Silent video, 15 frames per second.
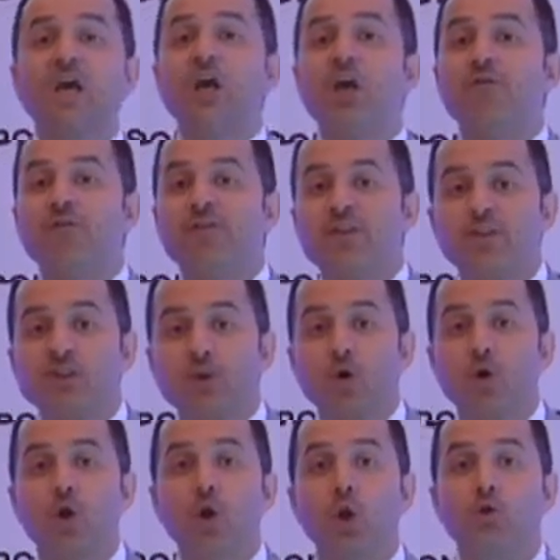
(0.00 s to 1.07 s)
if there's
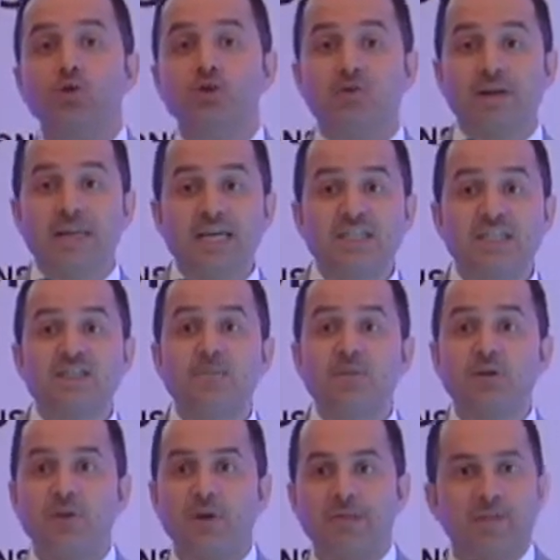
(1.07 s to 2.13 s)
no close relationship
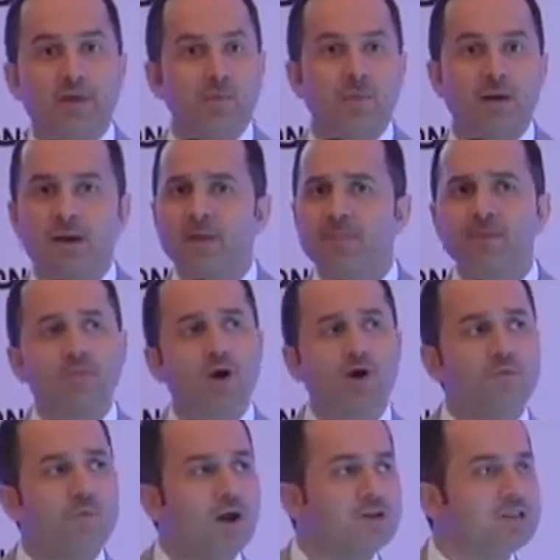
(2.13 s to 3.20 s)
between them. The
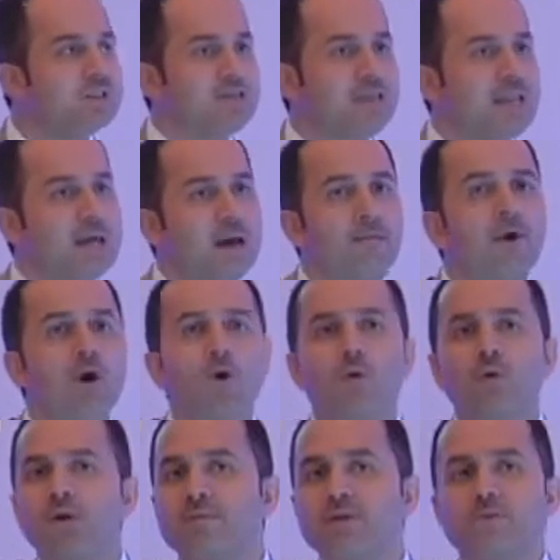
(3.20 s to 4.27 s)
microbiologist in the lab
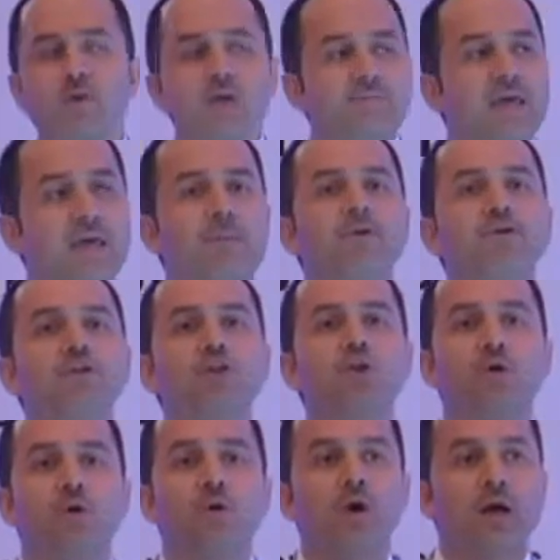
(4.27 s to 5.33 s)
will not, will not be able to
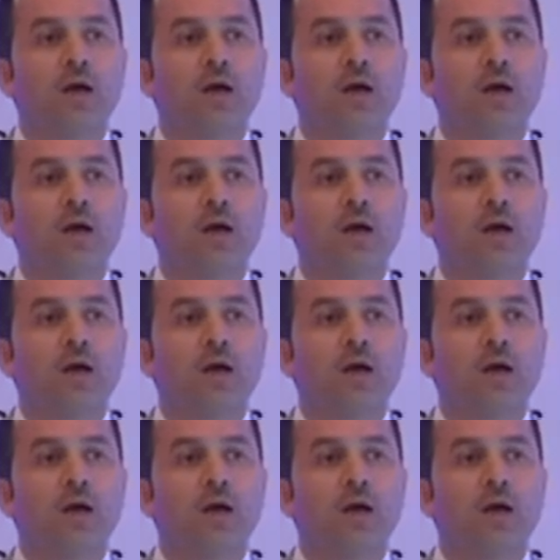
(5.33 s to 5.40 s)
know